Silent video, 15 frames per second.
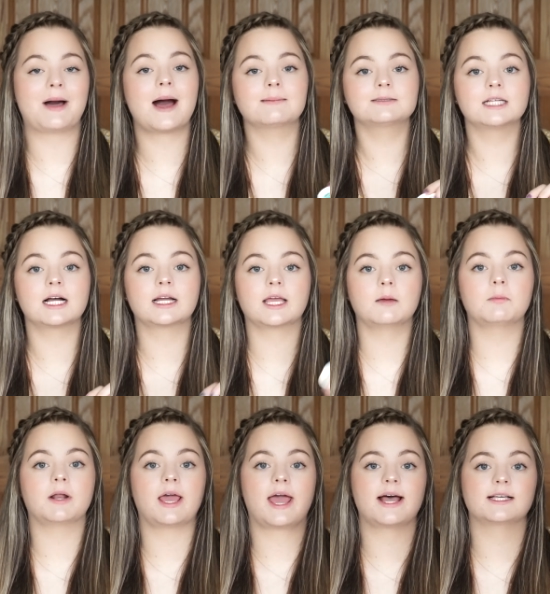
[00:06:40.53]
pop socket,
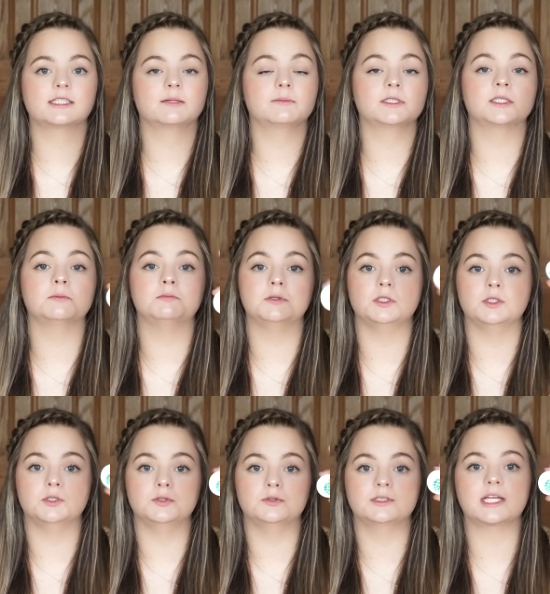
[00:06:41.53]
but it has some of the
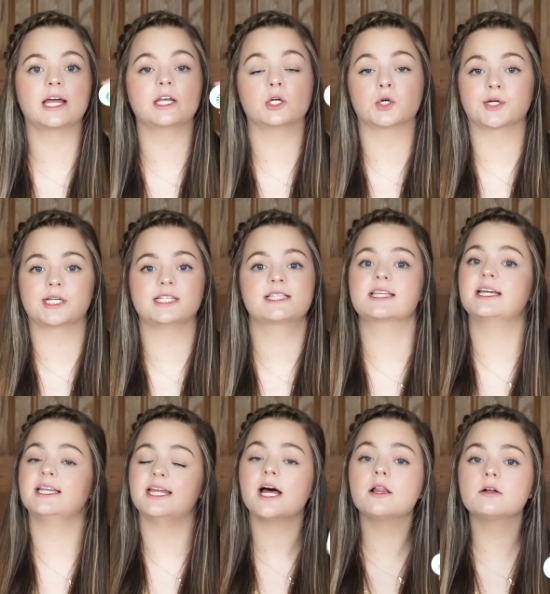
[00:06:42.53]
blues and greens
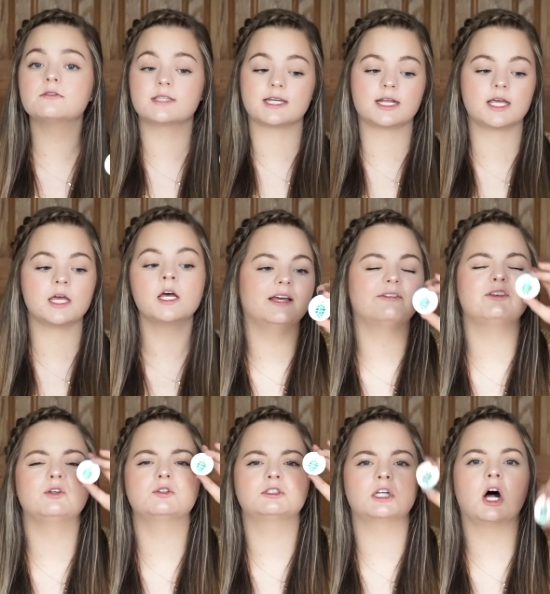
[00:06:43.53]
and yellows in it. If
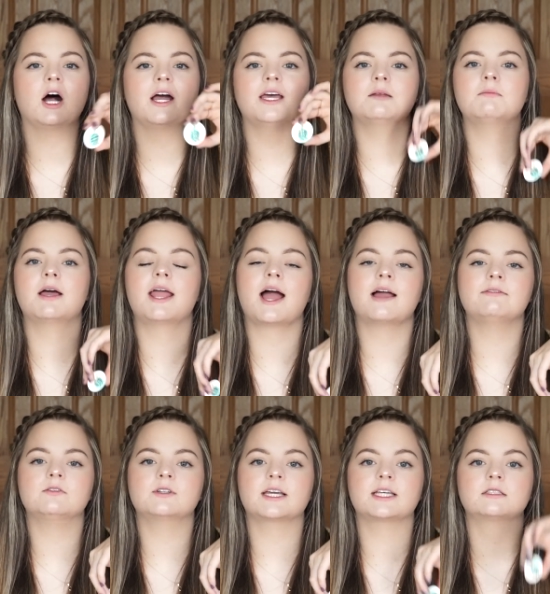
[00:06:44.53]
you saw it in my
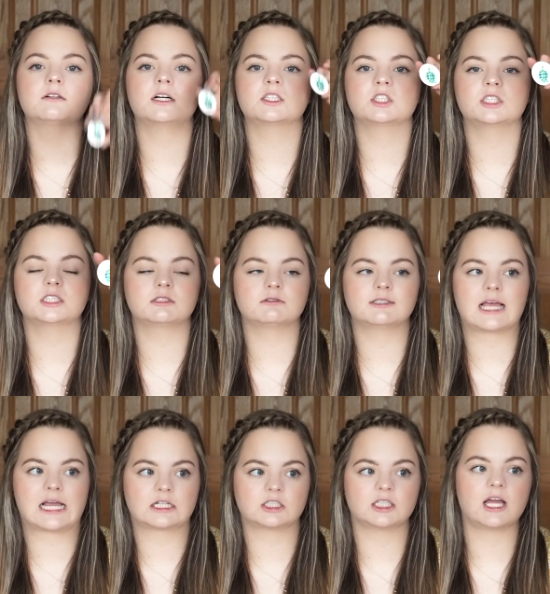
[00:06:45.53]
iPhone case collection, this was
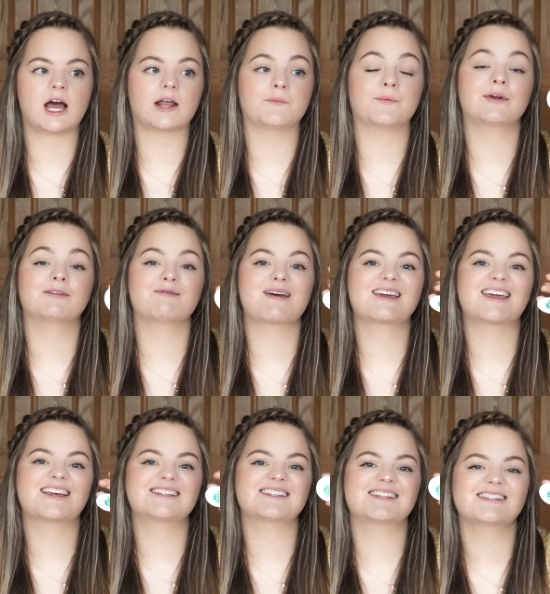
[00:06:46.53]
actually on one of my
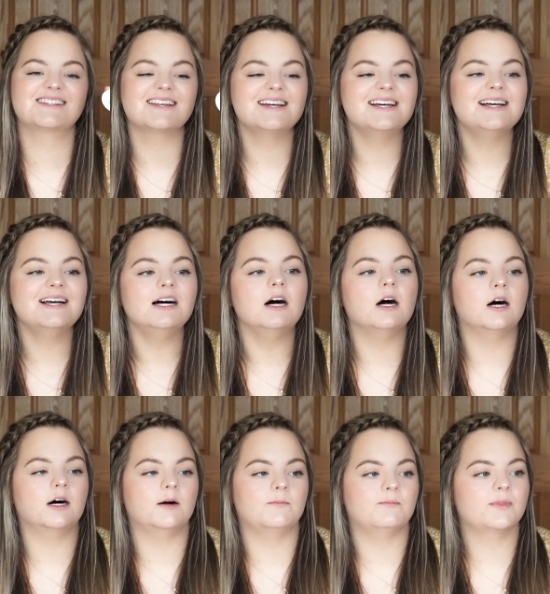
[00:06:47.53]
cases.
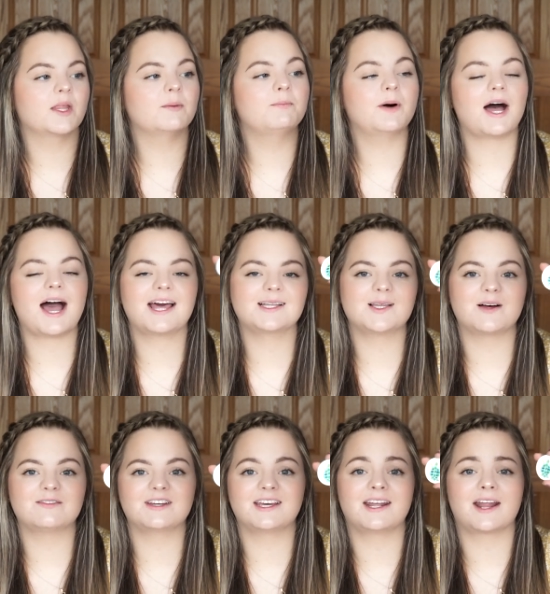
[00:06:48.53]
But I
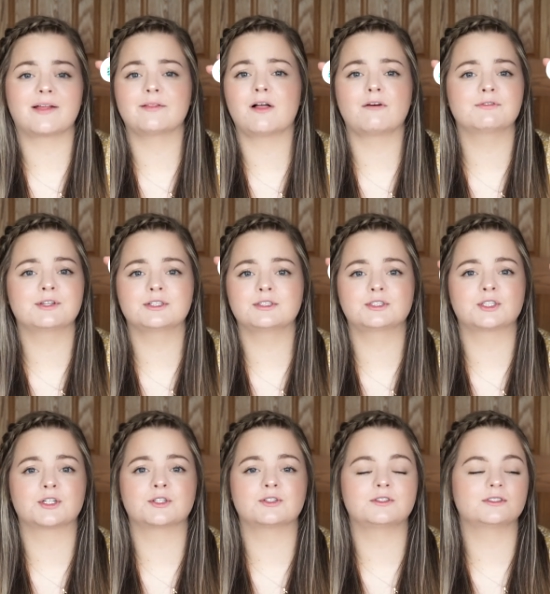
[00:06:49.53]
love it, and I love little
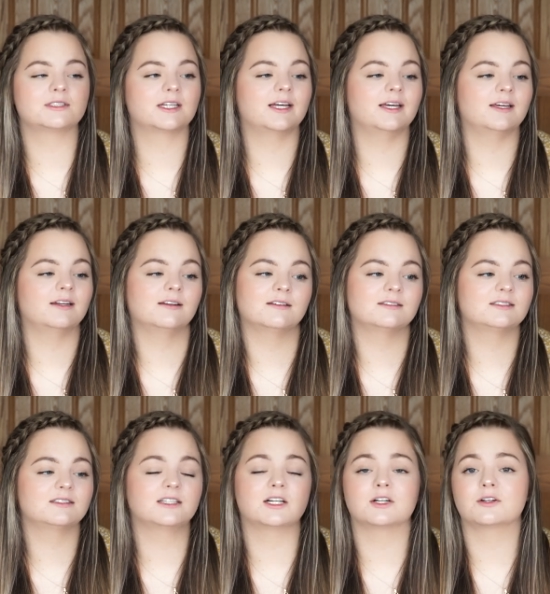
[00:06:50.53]
turtles, and
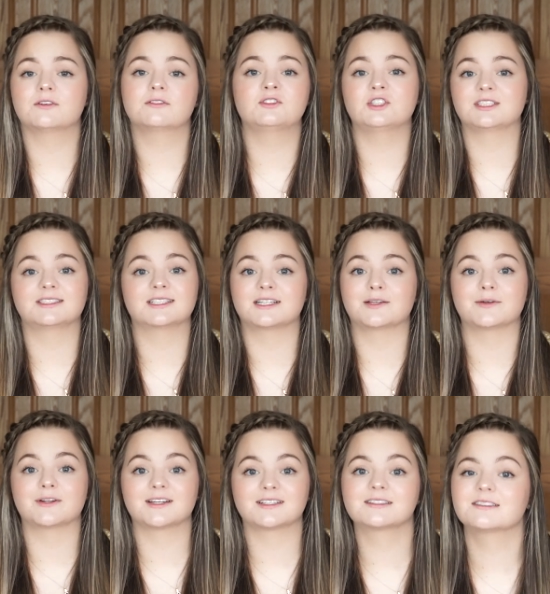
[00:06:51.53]
they're just the
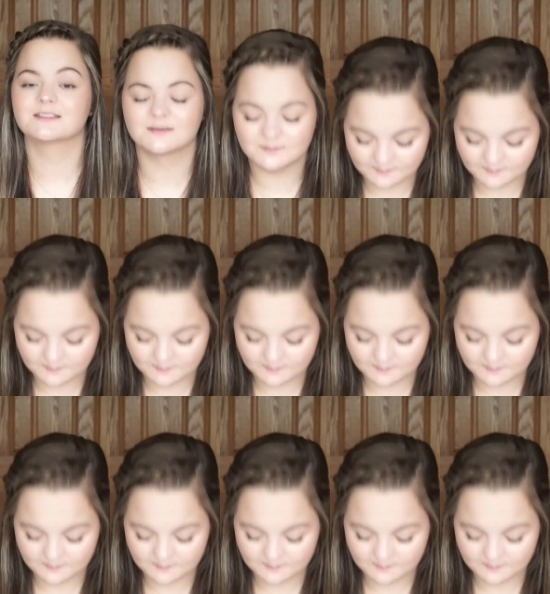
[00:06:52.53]
cutest.